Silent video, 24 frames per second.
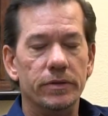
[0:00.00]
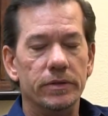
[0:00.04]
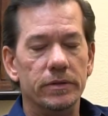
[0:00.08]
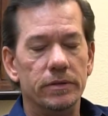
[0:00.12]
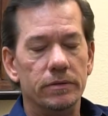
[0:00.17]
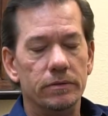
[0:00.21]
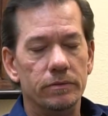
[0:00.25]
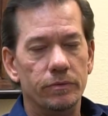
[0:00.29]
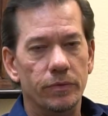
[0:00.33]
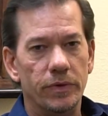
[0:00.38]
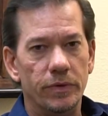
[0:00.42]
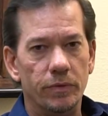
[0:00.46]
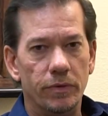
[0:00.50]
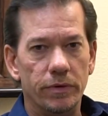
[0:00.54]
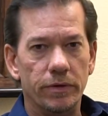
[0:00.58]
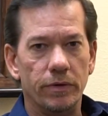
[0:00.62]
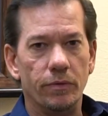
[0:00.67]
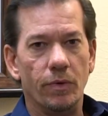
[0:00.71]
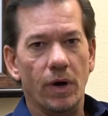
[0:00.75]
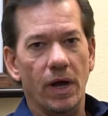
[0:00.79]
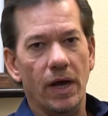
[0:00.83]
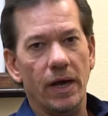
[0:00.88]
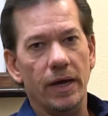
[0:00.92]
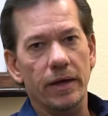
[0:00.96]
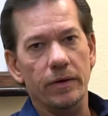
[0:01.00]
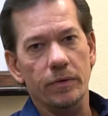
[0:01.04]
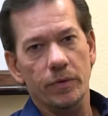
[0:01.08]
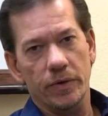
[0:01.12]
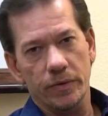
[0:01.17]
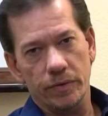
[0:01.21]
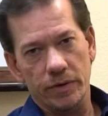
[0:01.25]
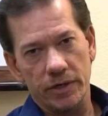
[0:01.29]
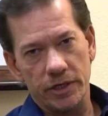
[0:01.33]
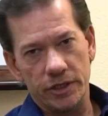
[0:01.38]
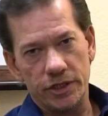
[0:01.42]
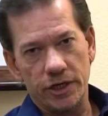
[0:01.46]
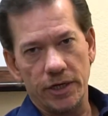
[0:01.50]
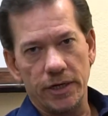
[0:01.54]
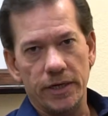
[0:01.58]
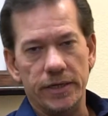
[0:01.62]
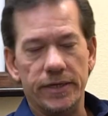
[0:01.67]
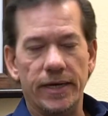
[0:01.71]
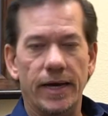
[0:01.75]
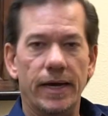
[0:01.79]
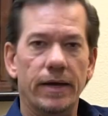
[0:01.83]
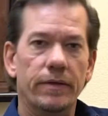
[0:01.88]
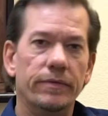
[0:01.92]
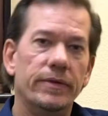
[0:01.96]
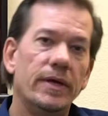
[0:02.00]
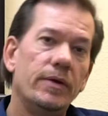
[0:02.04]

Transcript: and we wonder why, and we want to shut it down.